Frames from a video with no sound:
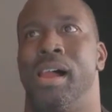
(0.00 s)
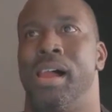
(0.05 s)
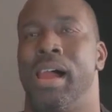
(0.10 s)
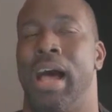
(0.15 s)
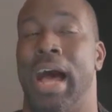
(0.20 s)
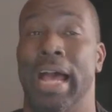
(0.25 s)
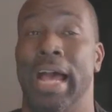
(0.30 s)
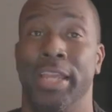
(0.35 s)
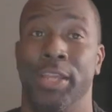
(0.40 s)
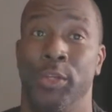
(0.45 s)

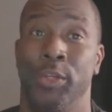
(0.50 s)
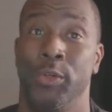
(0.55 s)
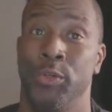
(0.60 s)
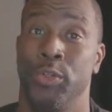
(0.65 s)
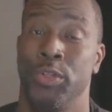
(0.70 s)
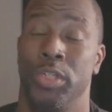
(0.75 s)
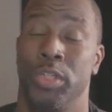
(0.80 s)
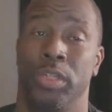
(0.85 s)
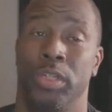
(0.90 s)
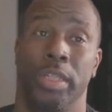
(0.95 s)
I
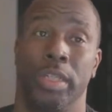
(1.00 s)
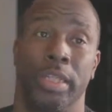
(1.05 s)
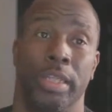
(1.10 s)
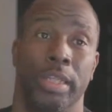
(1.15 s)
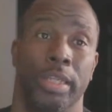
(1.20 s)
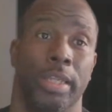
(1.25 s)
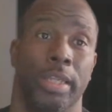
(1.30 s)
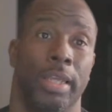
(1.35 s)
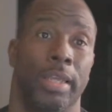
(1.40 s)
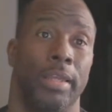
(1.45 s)

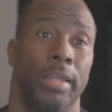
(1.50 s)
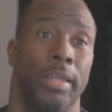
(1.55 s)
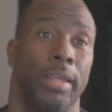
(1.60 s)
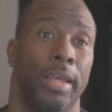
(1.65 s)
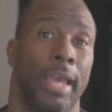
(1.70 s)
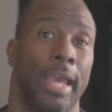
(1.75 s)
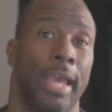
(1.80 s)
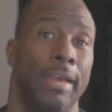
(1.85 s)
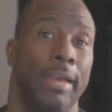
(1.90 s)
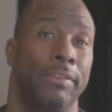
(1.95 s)
usually
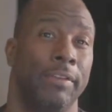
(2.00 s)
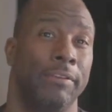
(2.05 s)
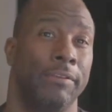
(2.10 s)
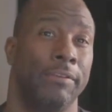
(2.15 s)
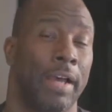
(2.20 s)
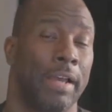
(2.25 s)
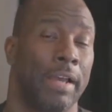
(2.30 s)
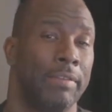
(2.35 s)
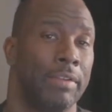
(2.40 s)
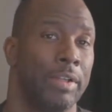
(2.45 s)
have a
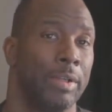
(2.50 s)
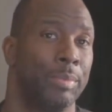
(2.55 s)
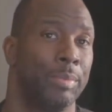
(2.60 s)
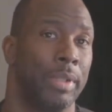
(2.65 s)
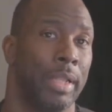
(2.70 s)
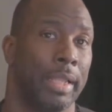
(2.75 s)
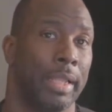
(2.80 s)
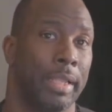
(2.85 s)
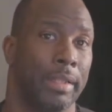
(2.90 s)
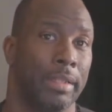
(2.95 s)
five year
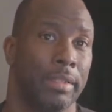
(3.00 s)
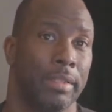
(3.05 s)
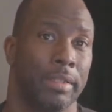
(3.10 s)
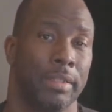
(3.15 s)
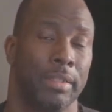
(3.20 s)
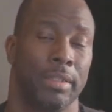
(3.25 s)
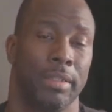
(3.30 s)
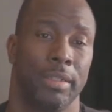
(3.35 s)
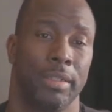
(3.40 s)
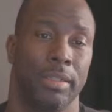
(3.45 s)
plan.
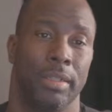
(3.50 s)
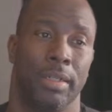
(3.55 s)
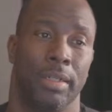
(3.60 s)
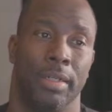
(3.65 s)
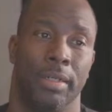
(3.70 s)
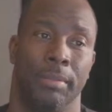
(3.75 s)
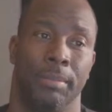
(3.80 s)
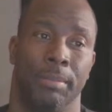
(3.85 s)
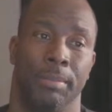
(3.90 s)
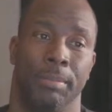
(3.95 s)

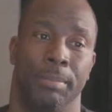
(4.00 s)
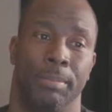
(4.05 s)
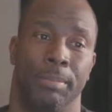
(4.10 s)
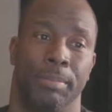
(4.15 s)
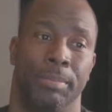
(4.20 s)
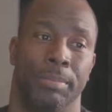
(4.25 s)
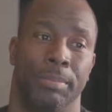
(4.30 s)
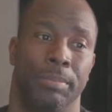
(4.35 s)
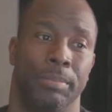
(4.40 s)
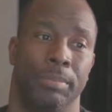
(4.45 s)
Um,
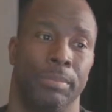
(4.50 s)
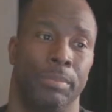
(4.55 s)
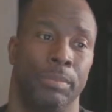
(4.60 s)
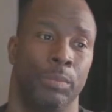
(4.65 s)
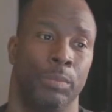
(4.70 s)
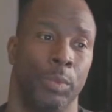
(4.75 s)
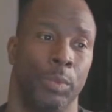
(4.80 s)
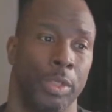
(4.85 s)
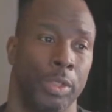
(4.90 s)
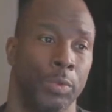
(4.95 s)

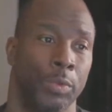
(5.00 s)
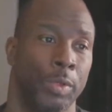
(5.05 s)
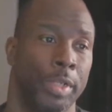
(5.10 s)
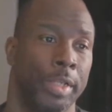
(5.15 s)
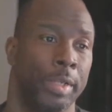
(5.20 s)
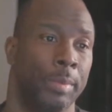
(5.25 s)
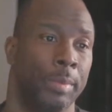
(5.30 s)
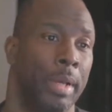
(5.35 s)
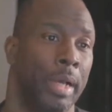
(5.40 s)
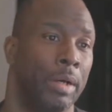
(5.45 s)
when you read
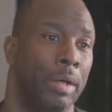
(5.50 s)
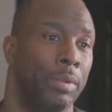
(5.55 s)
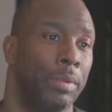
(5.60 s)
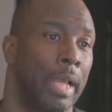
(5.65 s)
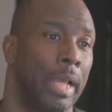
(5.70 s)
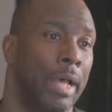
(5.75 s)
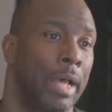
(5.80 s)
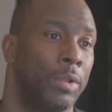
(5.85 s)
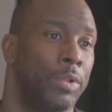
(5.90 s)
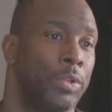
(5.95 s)
about
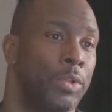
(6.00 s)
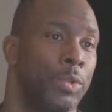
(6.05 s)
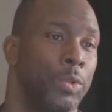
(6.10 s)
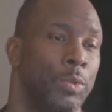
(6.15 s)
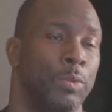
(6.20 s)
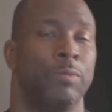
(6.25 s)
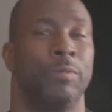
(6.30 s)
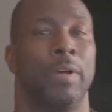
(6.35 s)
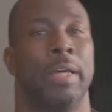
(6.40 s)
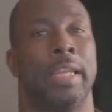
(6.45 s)
how
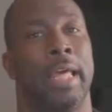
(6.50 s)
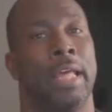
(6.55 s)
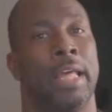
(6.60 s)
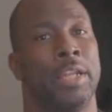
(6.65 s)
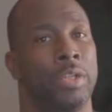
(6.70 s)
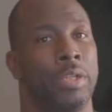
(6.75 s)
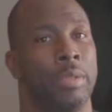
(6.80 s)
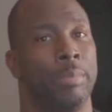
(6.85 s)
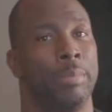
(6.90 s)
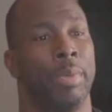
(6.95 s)
to
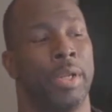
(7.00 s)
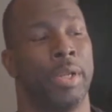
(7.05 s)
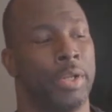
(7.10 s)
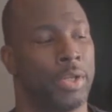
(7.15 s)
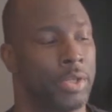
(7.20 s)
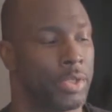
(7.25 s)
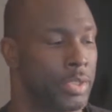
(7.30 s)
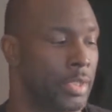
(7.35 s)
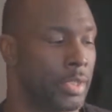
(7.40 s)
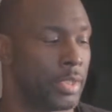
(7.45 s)
financially better
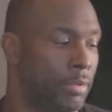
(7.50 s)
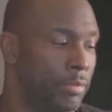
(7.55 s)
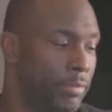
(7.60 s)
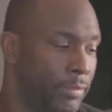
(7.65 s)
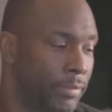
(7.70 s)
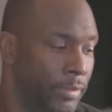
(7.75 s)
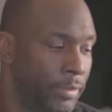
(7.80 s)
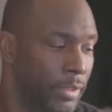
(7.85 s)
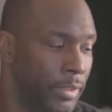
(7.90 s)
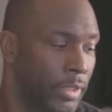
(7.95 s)
yourself,
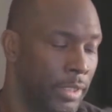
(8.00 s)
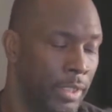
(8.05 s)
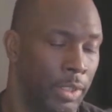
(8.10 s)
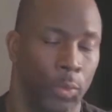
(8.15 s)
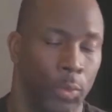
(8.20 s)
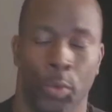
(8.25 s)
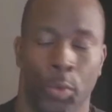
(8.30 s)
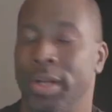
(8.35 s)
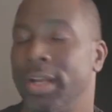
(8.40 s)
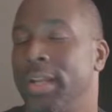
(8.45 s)

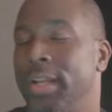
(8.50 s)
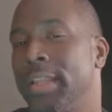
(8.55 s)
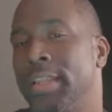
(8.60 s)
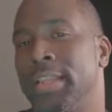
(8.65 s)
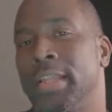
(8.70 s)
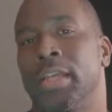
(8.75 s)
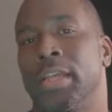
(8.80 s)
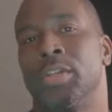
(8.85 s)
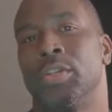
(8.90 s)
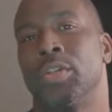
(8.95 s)
one of the
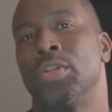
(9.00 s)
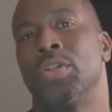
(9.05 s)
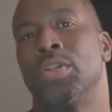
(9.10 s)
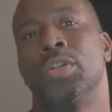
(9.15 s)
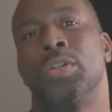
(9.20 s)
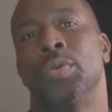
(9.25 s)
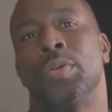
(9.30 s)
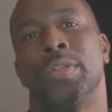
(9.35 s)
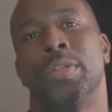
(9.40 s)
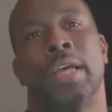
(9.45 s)
things you should
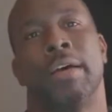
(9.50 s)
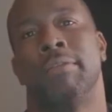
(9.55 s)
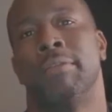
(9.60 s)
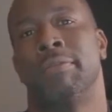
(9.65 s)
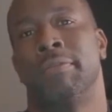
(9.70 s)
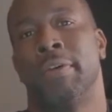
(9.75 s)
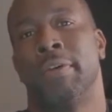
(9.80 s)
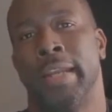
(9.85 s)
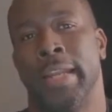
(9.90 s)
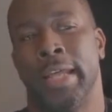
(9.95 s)
do is have a
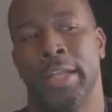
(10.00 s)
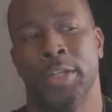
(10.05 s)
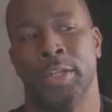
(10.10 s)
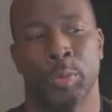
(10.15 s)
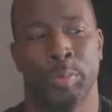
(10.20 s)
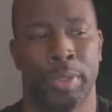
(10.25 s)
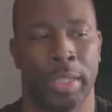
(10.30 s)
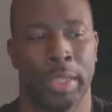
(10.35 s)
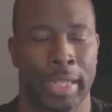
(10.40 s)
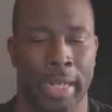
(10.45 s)
financial
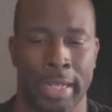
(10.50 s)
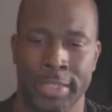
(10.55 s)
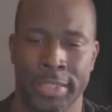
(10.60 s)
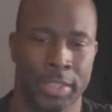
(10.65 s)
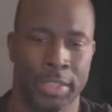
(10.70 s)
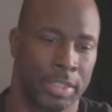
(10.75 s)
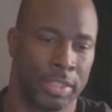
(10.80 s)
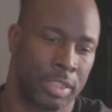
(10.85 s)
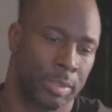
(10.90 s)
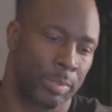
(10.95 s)
plan. I
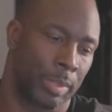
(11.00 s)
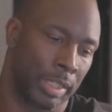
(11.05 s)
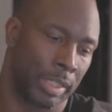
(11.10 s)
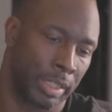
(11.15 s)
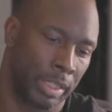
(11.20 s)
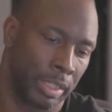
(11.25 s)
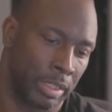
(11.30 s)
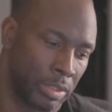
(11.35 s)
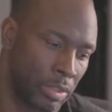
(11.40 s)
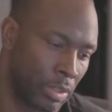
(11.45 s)
tell this to my
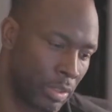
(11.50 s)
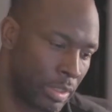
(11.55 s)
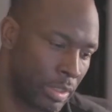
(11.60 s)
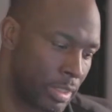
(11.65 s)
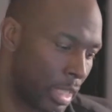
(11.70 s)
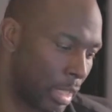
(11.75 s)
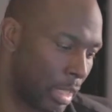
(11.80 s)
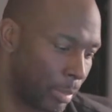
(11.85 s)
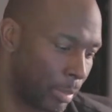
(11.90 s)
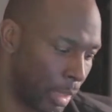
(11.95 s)
kids all the
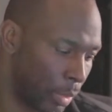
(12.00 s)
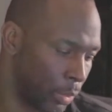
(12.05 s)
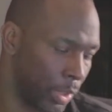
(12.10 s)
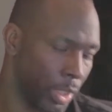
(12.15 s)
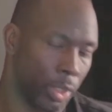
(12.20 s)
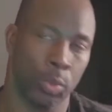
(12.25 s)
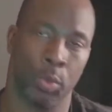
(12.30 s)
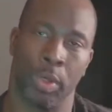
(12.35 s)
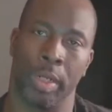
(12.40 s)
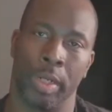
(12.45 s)
time like, where do
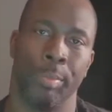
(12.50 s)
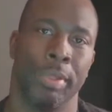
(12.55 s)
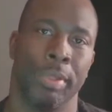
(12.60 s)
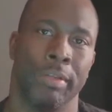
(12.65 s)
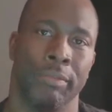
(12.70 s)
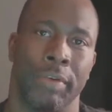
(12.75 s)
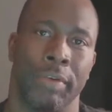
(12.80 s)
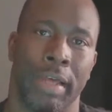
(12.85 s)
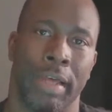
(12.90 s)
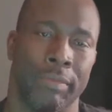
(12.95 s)
you want to be in
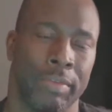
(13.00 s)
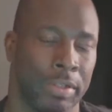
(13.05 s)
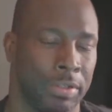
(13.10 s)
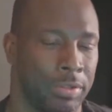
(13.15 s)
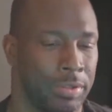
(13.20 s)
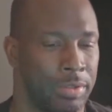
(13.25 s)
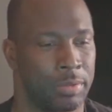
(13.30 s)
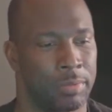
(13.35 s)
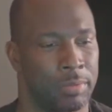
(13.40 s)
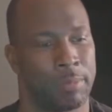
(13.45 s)
five years?